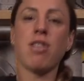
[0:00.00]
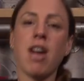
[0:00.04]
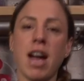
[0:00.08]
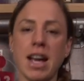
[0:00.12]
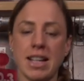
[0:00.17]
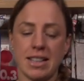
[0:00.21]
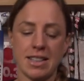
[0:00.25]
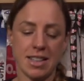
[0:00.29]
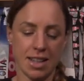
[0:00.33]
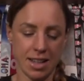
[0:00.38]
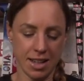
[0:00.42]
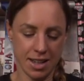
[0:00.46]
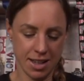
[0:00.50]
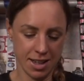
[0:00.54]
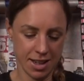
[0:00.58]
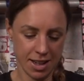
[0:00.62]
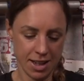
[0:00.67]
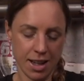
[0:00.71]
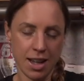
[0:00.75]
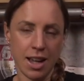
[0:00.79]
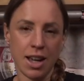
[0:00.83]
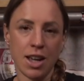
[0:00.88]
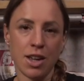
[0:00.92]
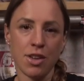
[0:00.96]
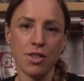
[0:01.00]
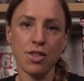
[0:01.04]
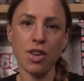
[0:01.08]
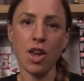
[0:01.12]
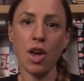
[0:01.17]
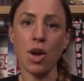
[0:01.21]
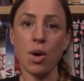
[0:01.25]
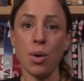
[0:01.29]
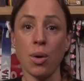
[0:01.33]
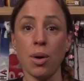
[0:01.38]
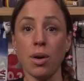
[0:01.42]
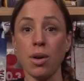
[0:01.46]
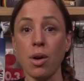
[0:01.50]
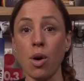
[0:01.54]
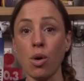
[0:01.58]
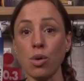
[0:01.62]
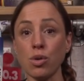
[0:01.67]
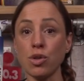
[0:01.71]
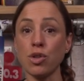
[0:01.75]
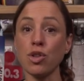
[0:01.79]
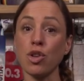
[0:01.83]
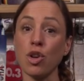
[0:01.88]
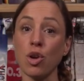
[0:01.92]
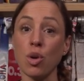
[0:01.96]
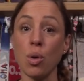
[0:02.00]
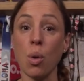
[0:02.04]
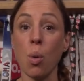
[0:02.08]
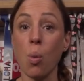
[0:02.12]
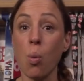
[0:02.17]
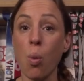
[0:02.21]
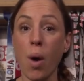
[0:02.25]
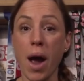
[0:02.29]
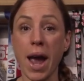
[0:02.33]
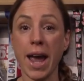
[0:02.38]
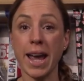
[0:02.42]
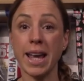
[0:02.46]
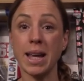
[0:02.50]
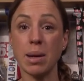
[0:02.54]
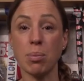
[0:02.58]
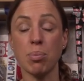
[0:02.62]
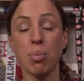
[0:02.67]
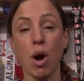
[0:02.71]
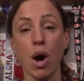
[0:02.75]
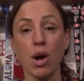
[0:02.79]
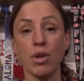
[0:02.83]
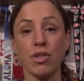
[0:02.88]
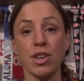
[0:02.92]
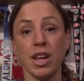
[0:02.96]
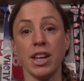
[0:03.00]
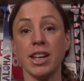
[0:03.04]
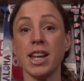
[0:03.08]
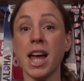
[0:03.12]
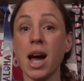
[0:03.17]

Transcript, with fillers: right. So, on to whey protein.